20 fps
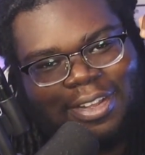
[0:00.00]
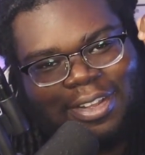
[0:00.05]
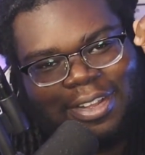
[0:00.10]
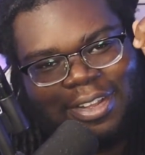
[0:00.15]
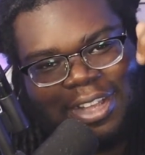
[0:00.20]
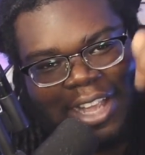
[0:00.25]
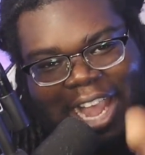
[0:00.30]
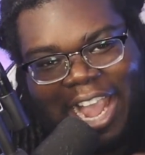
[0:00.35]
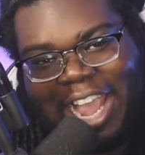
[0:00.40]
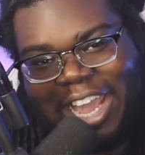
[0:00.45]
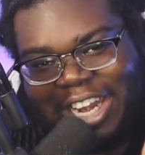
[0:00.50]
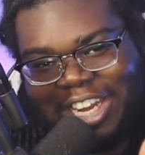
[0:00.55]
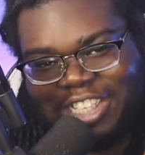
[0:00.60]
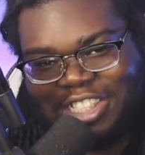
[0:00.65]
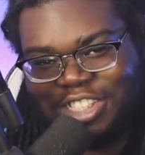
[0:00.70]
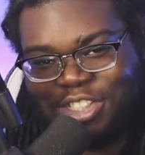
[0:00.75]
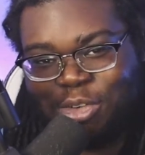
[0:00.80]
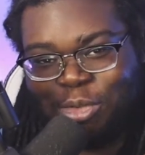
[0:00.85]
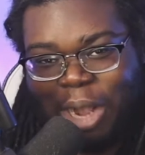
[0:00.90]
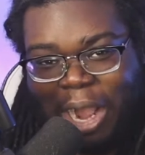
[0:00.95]
And his
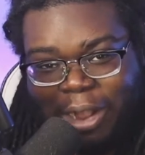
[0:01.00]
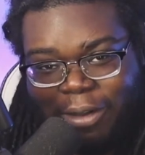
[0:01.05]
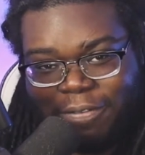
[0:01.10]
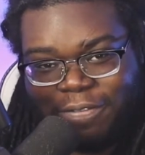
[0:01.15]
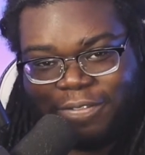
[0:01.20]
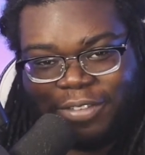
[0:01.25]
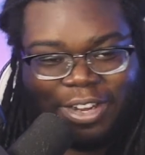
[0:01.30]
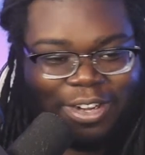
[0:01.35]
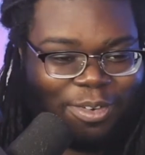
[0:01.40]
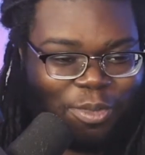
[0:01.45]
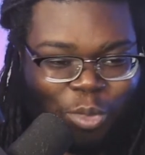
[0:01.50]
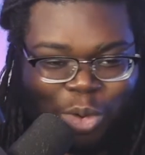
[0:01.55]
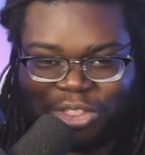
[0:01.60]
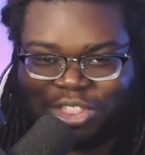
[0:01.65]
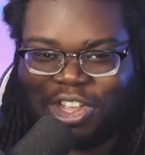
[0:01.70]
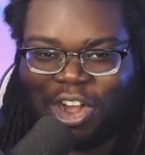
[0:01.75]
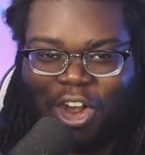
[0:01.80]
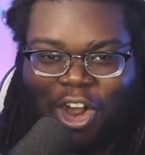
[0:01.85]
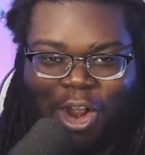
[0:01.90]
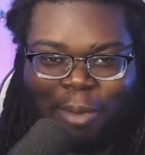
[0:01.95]
new outfit with the
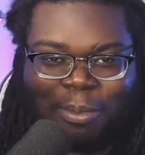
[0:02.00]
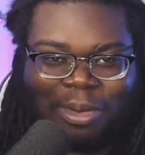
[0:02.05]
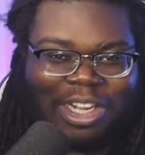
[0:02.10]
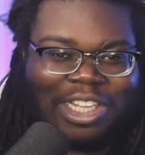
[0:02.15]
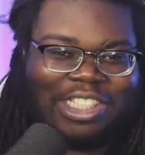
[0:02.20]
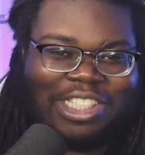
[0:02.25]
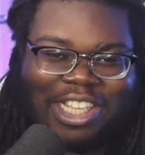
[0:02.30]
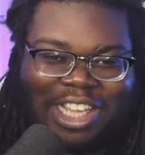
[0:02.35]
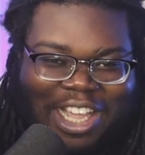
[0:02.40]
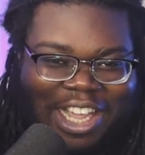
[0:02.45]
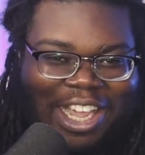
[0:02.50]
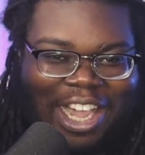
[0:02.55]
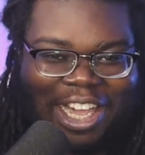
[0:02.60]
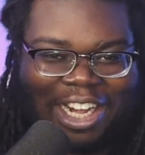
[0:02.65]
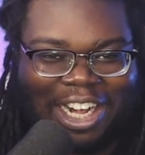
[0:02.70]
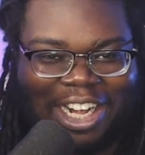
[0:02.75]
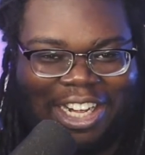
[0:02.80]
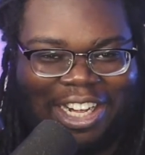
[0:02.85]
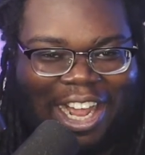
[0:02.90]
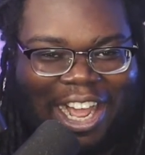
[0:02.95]
armor is looking kind of
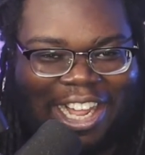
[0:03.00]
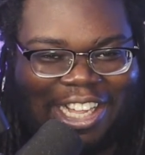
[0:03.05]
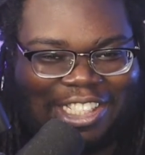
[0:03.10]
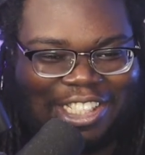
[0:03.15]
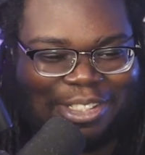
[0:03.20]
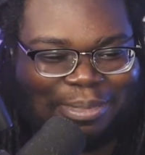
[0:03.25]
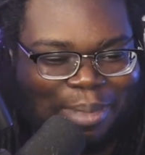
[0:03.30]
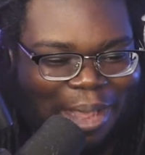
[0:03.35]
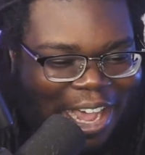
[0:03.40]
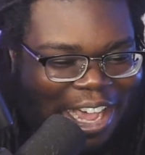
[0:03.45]
nice, man.